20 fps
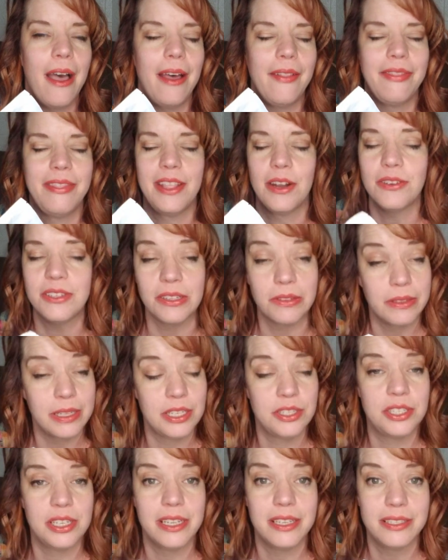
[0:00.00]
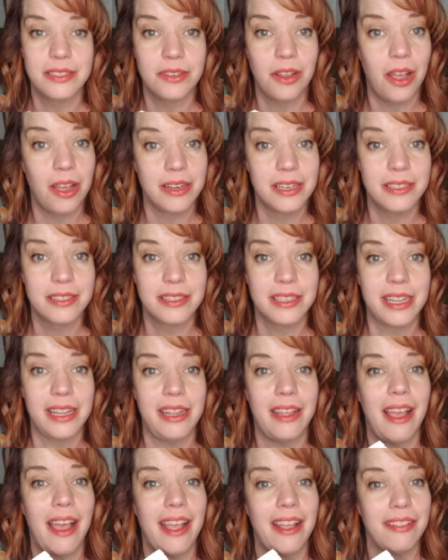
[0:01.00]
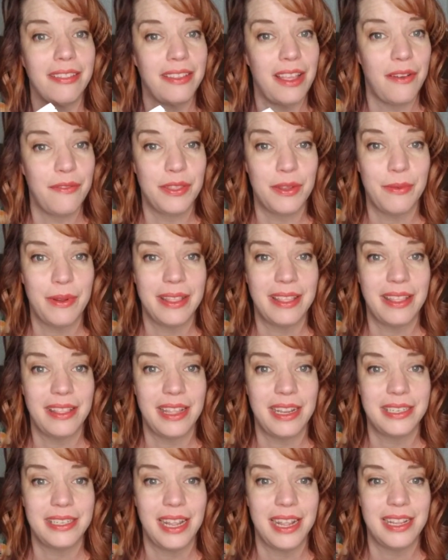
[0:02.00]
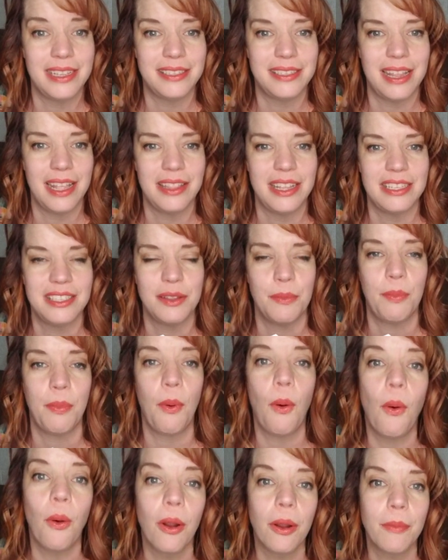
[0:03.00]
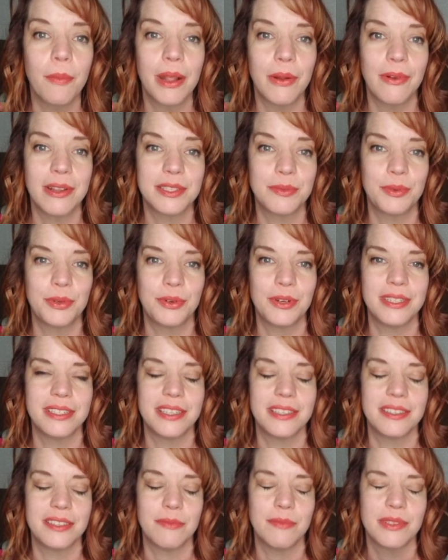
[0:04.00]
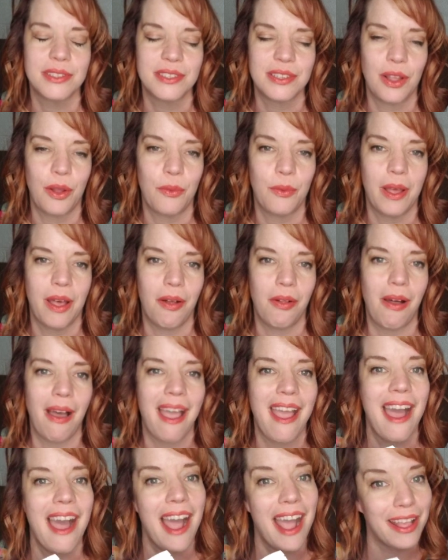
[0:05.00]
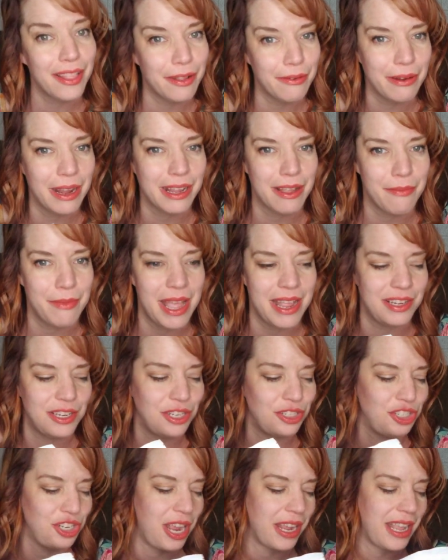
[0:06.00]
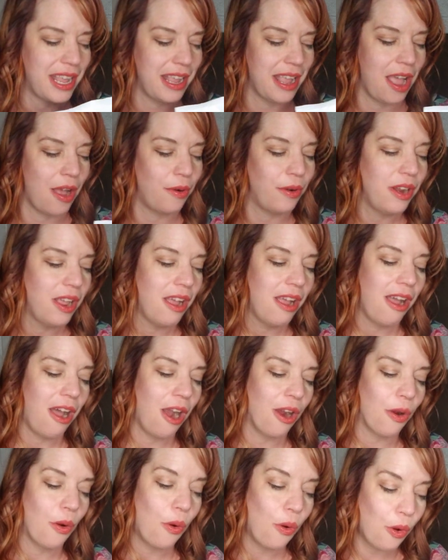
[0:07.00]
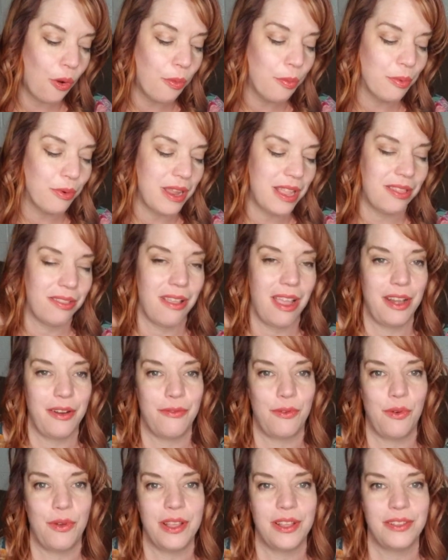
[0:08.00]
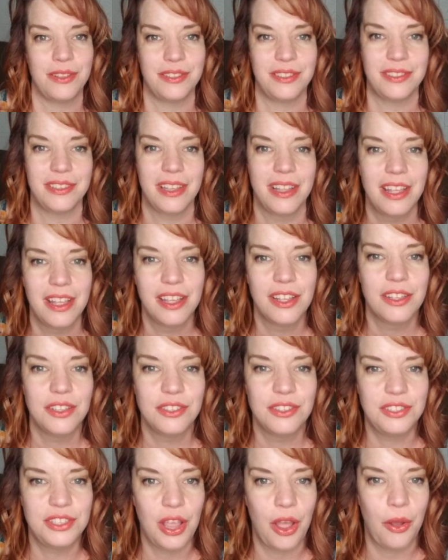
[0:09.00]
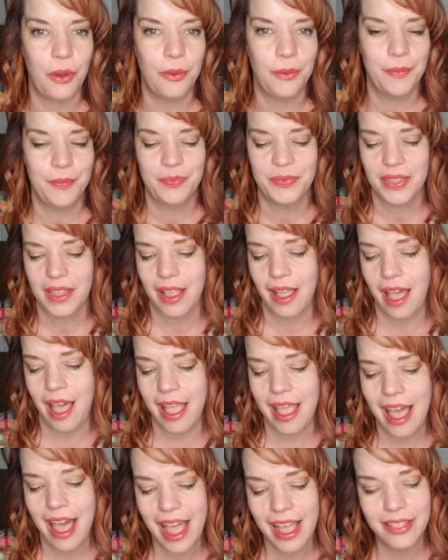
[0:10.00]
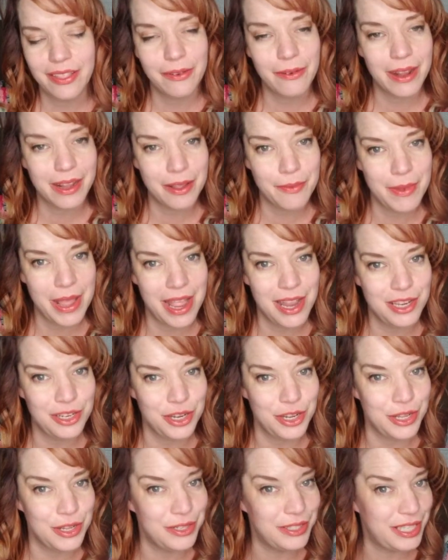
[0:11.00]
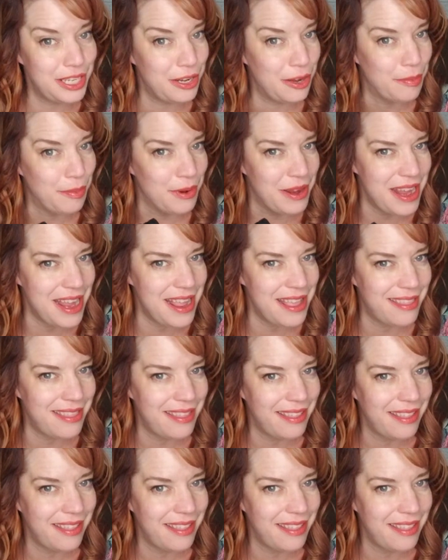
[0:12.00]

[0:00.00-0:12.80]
They're delicious. Honestly, I love the way that they taste, and they support my respiratory system so well. I highly recommend checking out our whole Breathe line of oils. So, I highly recommend you using your Breathe.